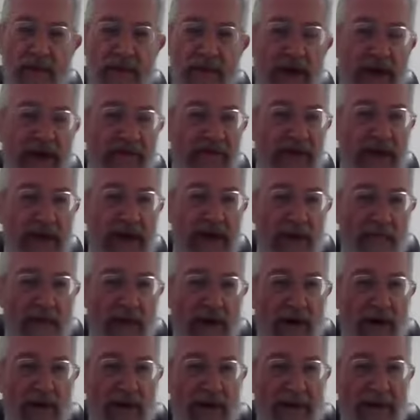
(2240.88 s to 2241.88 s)
We have a
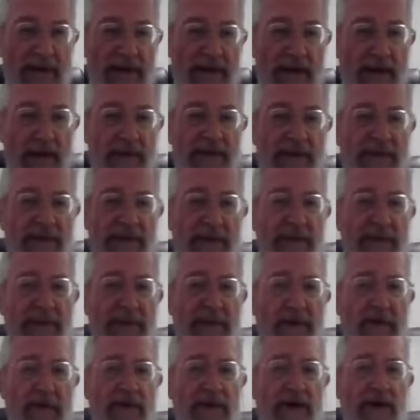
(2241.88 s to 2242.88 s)
Kabbalah that comes from
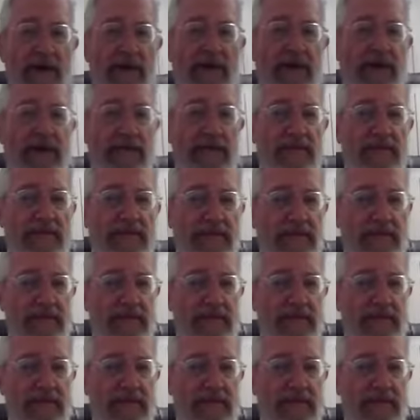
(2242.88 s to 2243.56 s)
the Gemara,